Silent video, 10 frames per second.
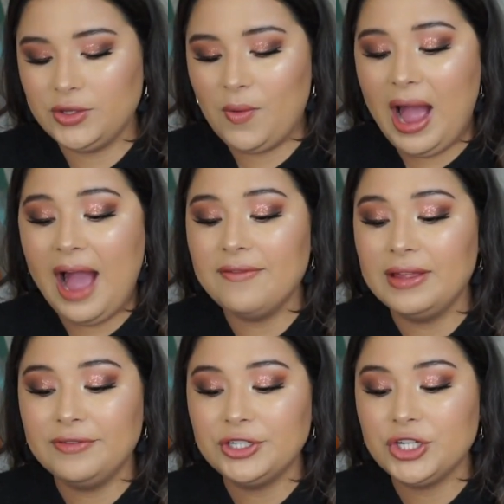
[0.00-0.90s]
so I have
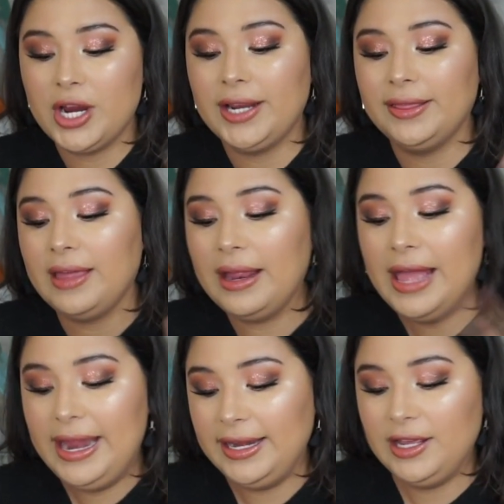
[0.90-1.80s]
never tried
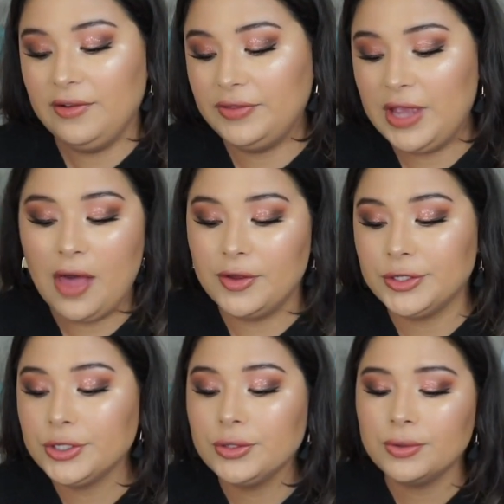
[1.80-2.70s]
any of the other
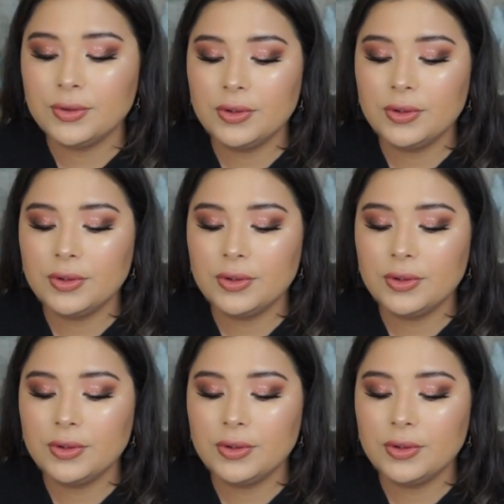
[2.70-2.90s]
two.